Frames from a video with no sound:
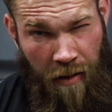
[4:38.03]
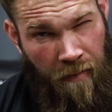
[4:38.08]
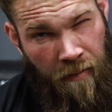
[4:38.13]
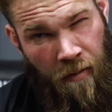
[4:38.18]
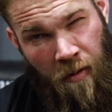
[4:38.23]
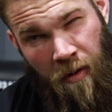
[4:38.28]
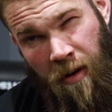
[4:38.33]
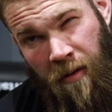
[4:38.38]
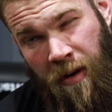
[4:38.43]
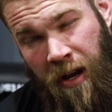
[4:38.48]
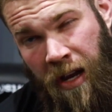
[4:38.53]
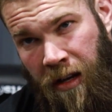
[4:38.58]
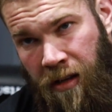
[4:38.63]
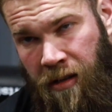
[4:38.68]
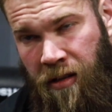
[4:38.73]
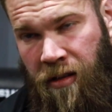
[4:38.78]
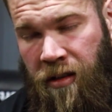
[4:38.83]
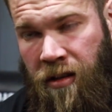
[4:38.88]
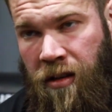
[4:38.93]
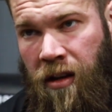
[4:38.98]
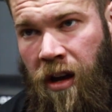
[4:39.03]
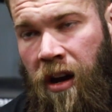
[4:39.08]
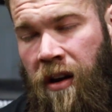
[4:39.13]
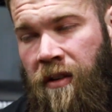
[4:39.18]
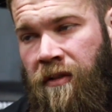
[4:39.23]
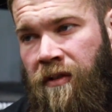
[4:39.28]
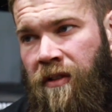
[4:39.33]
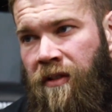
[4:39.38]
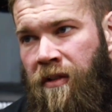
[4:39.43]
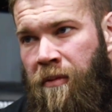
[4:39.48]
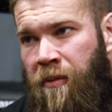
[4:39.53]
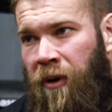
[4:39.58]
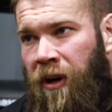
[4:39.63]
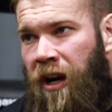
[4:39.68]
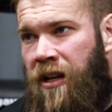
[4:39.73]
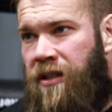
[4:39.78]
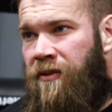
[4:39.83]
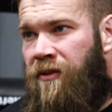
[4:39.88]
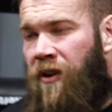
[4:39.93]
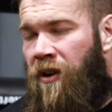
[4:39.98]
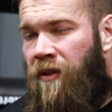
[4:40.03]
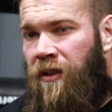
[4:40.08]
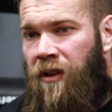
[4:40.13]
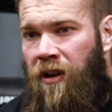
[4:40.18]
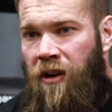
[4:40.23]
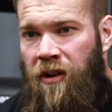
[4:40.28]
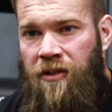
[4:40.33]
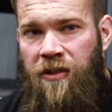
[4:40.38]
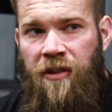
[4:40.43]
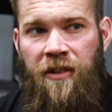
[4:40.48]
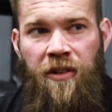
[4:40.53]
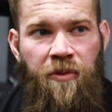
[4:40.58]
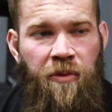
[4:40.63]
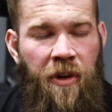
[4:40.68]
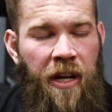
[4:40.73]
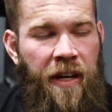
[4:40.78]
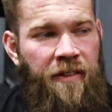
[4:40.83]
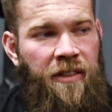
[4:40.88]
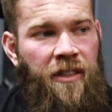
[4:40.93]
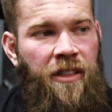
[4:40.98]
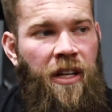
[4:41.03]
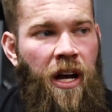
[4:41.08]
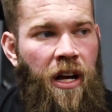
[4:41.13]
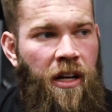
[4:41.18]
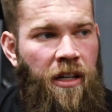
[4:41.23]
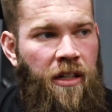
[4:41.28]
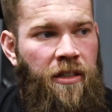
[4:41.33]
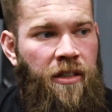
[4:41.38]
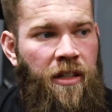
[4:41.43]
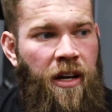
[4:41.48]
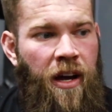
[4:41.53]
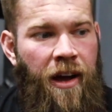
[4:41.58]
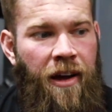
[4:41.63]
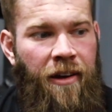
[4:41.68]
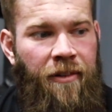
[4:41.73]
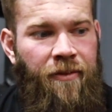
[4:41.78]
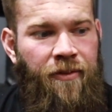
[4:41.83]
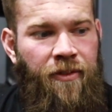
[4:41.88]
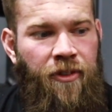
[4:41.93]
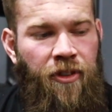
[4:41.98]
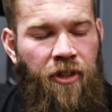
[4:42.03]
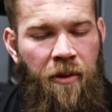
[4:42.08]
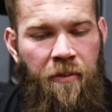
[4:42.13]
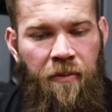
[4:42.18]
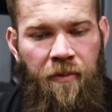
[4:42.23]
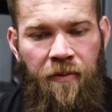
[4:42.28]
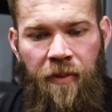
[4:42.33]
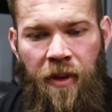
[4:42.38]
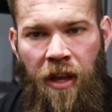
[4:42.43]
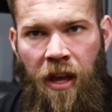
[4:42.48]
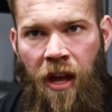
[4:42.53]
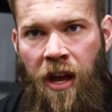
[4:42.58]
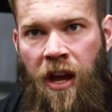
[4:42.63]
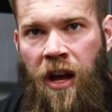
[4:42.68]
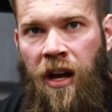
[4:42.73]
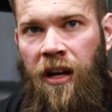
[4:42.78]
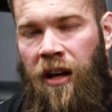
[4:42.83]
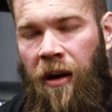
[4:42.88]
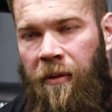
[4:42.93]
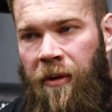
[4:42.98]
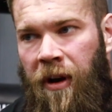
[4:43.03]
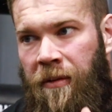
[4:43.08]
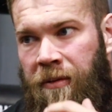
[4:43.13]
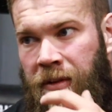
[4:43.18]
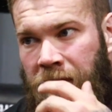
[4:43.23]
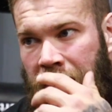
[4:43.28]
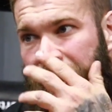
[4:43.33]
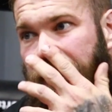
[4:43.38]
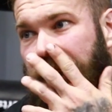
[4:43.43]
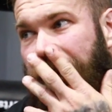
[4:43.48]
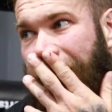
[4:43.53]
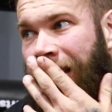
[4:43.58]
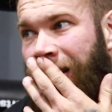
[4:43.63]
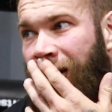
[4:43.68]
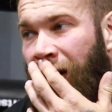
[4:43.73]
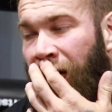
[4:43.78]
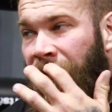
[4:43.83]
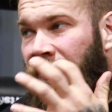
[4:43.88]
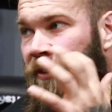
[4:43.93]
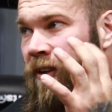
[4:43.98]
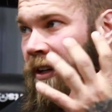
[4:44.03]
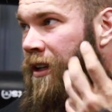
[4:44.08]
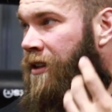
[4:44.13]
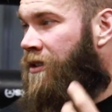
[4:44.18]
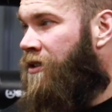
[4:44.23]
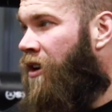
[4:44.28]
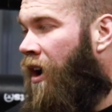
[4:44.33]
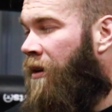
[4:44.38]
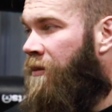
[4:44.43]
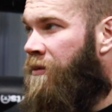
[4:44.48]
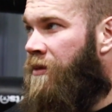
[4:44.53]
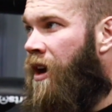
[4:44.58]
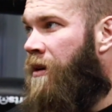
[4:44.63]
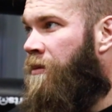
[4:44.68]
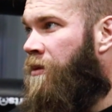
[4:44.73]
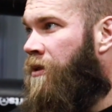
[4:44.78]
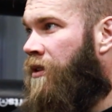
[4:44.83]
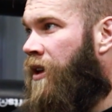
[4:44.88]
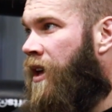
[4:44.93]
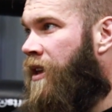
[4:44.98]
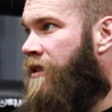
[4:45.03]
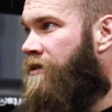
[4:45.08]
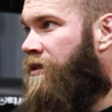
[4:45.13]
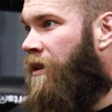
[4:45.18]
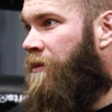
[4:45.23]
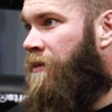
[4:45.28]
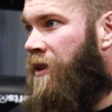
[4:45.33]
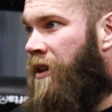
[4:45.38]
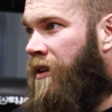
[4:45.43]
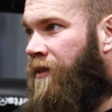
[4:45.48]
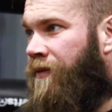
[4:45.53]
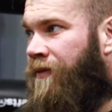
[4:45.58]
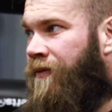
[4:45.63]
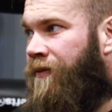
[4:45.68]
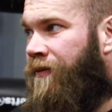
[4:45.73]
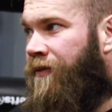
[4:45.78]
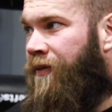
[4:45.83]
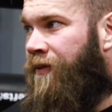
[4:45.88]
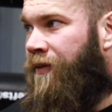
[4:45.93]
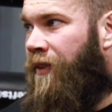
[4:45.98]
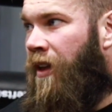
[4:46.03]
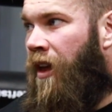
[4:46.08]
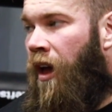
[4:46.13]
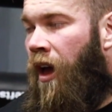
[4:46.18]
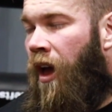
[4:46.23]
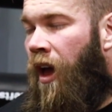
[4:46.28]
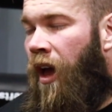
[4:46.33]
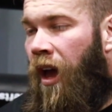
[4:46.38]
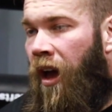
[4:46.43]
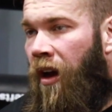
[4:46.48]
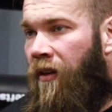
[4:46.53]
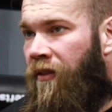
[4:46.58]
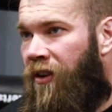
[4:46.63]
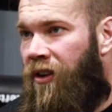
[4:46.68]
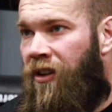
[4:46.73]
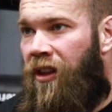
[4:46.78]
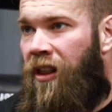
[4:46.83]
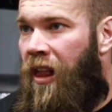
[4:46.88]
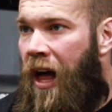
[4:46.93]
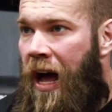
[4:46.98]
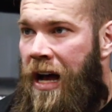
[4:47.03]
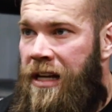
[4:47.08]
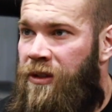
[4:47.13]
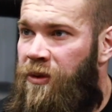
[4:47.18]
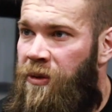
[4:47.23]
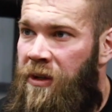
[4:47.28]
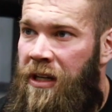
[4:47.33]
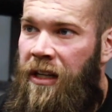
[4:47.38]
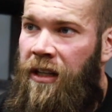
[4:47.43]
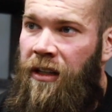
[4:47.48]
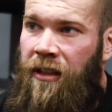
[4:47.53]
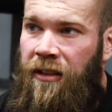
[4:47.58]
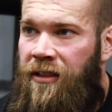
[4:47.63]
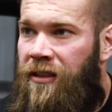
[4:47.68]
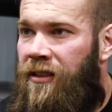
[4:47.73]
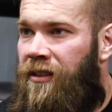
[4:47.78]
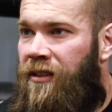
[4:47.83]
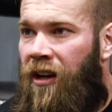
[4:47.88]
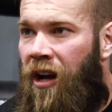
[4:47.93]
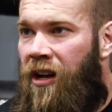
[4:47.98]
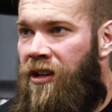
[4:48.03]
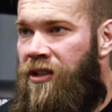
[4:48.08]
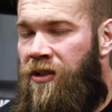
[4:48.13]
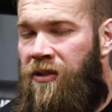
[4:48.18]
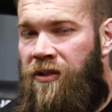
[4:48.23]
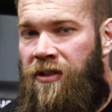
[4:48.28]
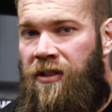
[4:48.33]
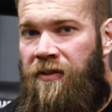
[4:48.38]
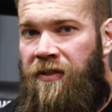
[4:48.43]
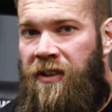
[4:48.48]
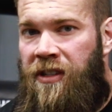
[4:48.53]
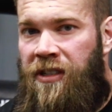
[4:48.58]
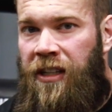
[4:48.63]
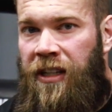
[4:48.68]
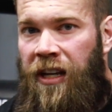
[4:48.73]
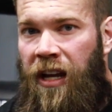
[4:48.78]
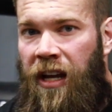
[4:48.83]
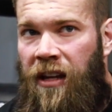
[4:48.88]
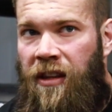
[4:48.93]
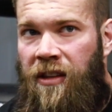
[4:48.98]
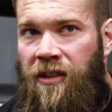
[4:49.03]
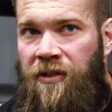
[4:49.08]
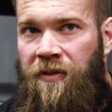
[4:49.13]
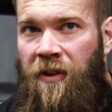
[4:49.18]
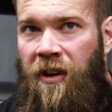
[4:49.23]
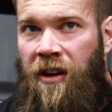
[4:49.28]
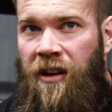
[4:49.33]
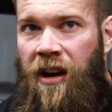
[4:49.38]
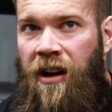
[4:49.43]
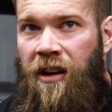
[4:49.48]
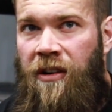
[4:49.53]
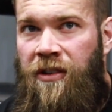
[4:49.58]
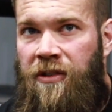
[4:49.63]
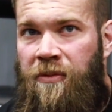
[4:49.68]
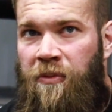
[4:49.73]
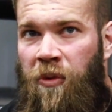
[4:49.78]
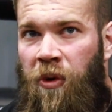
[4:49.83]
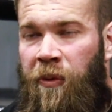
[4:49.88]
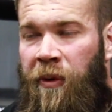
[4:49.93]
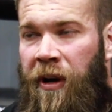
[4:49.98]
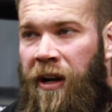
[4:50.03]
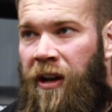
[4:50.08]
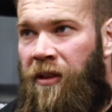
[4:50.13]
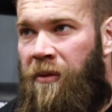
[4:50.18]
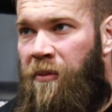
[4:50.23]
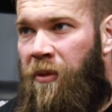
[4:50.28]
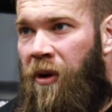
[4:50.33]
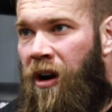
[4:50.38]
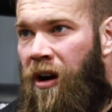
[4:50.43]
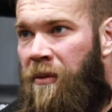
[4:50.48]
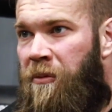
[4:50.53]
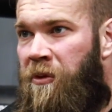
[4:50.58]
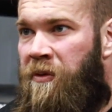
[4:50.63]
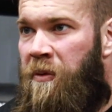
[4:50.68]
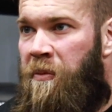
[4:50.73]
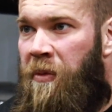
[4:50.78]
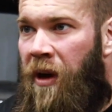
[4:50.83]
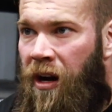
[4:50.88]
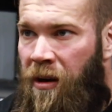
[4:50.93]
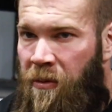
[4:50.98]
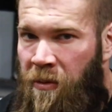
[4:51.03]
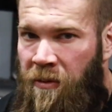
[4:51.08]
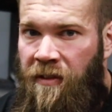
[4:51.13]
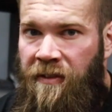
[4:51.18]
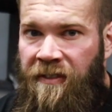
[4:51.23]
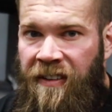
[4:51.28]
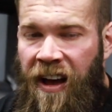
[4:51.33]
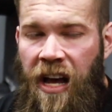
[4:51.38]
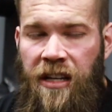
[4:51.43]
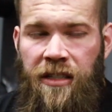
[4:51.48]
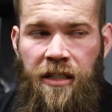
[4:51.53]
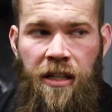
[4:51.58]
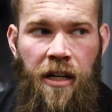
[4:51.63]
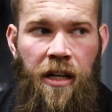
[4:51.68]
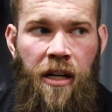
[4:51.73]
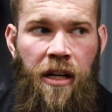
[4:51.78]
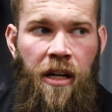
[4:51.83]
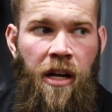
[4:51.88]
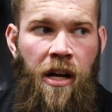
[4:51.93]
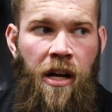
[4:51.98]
4 weeks kind of a progressive overload, sort of this wave style. So I'm coming up to like hopefully a top double at something heavier than last week. It's not too sophisticated as far out, just more weight on the bar, move it better, move it faster.